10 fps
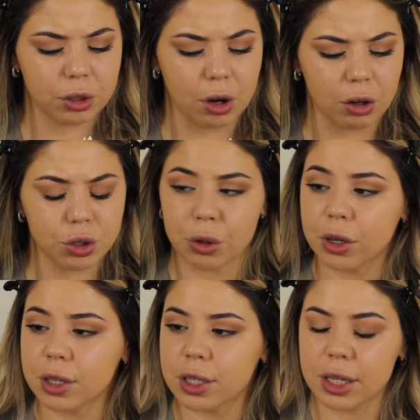
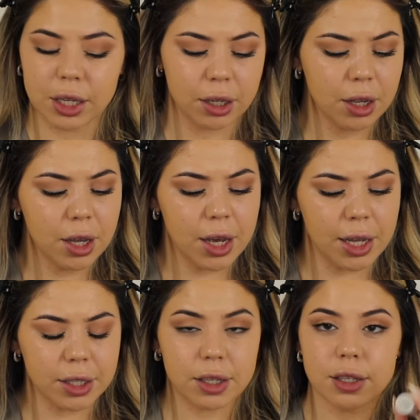contour stick,
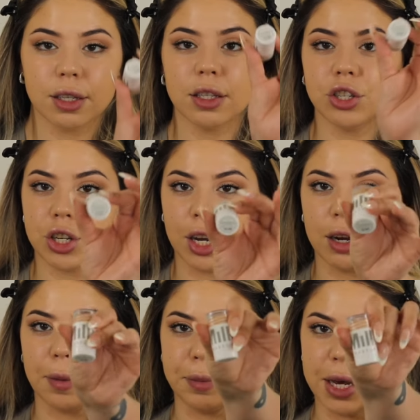and this is in the
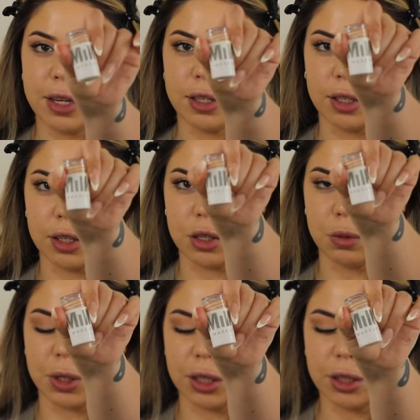shade Baked, and this is
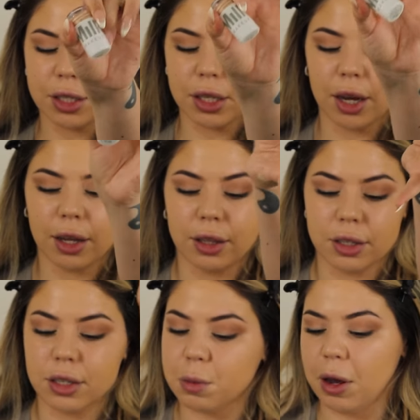what it looks like.
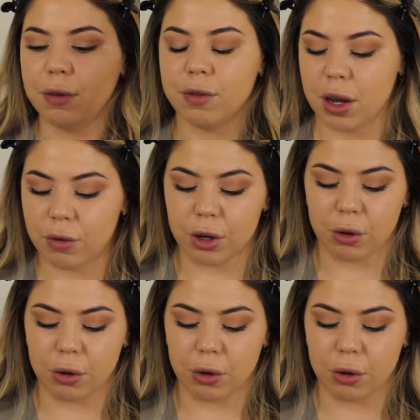This is my favorite